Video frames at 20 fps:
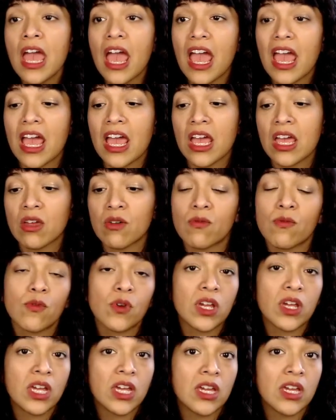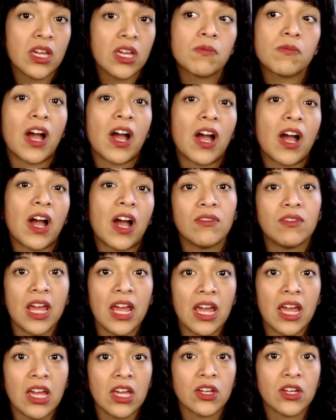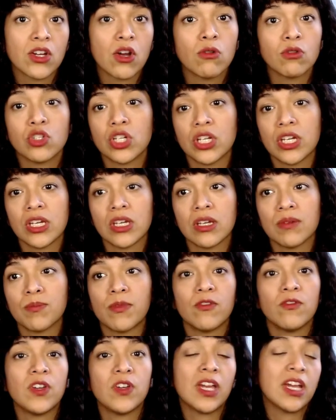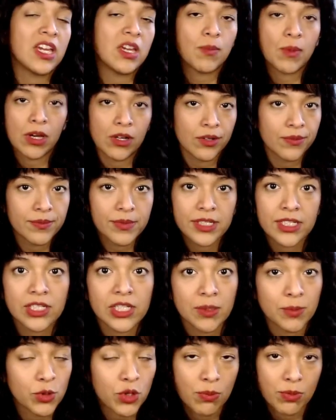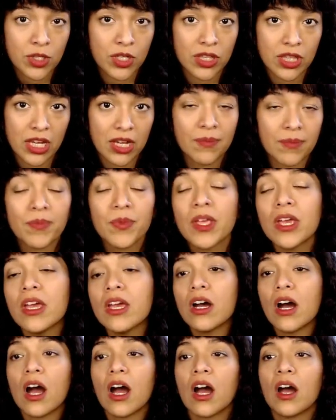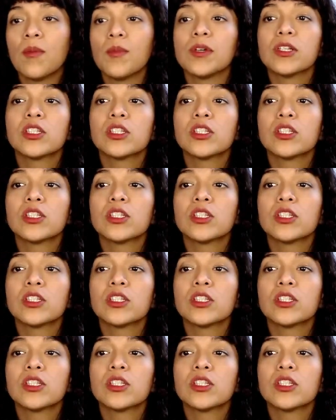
a free 5-day coaching via email subscription thing.